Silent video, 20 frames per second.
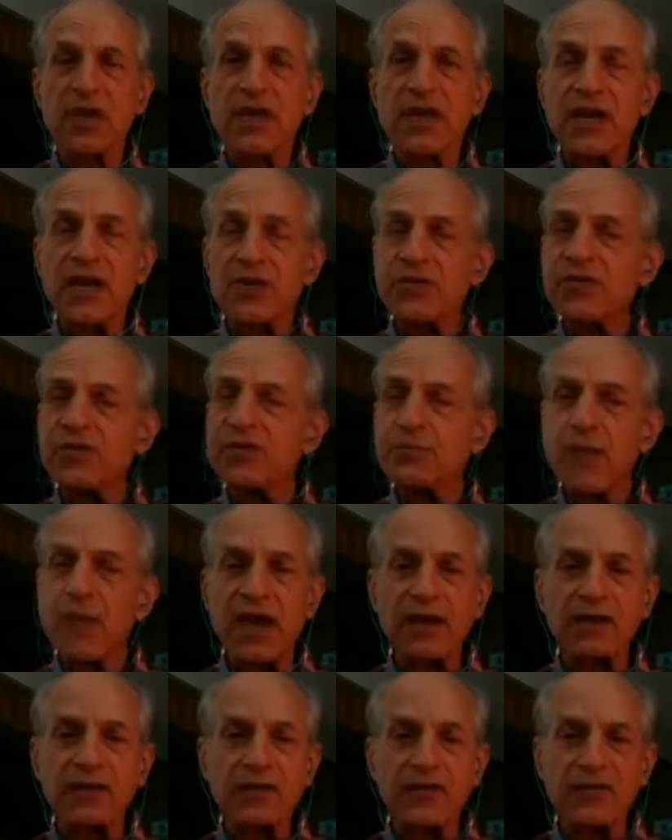
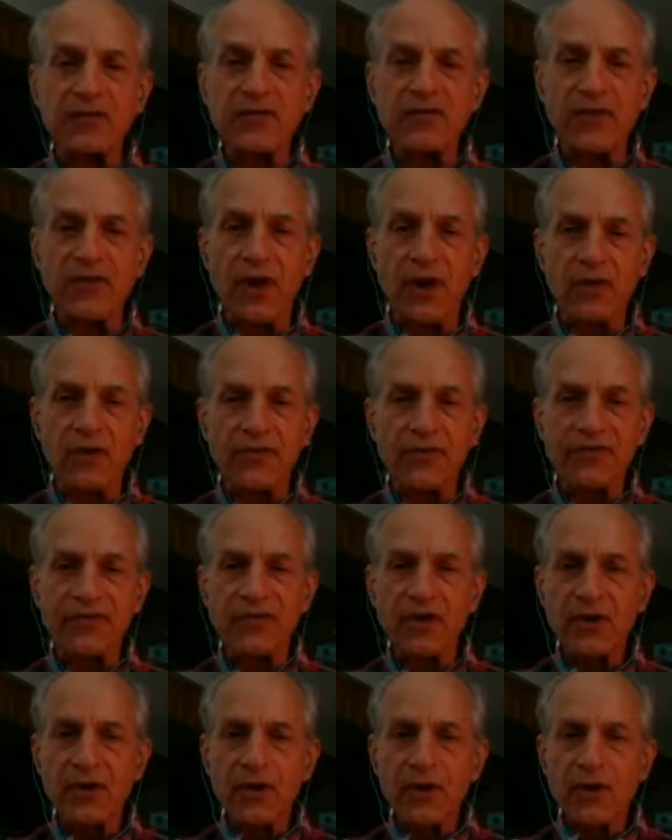irrespective of
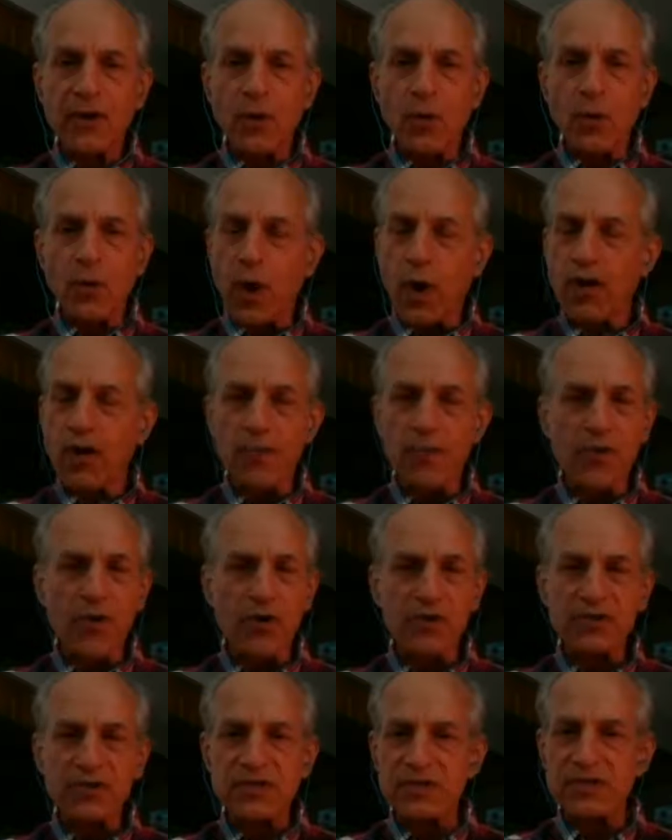where a
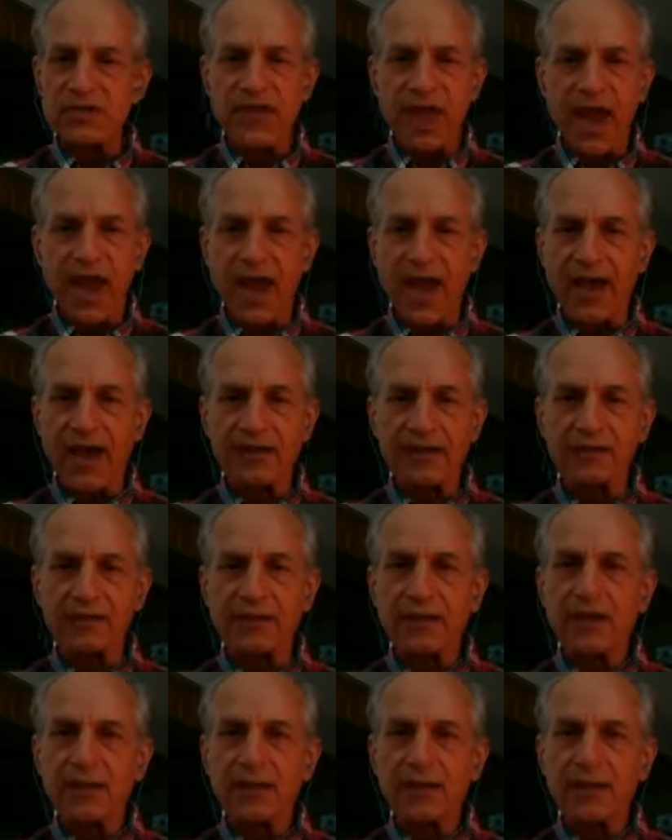person's at